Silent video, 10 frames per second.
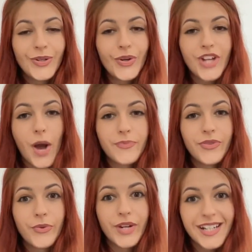your top
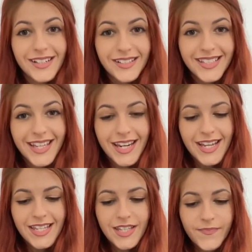3
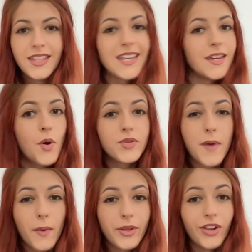cities, the most
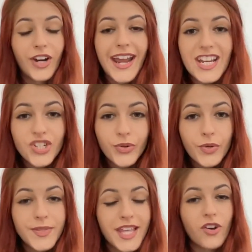popular age
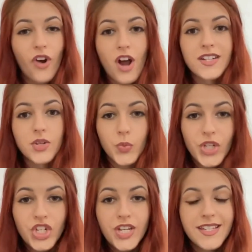groups that your content
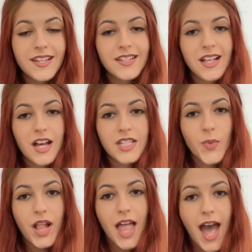reaches, as
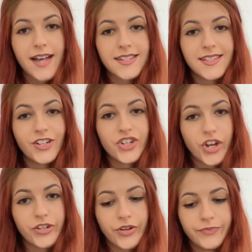well as their
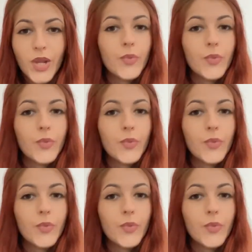gender.